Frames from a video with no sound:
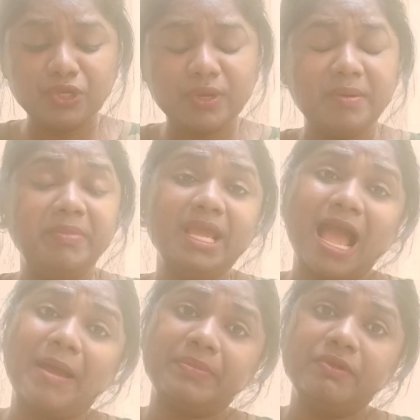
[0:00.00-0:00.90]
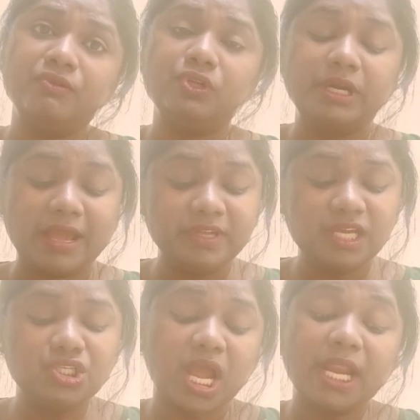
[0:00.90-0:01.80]
You can be happy without having
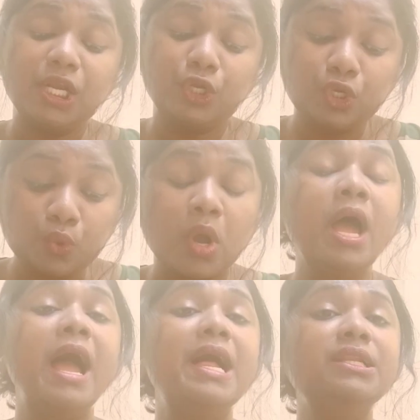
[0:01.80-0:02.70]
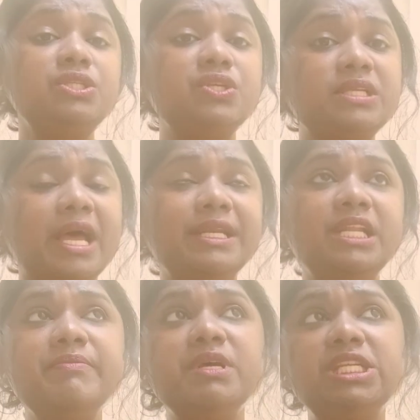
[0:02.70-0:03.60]
a child too, and the
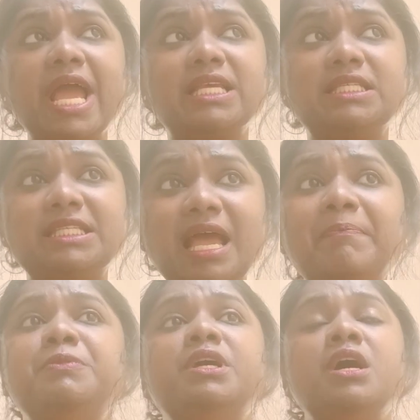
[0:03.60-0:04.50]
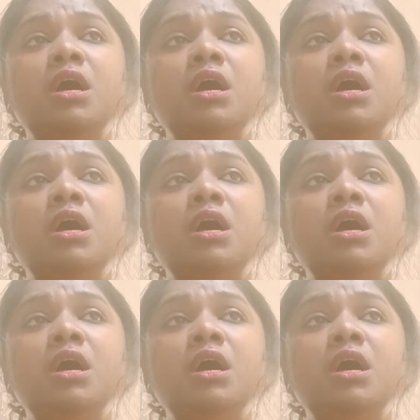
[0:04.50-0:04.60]
society must accept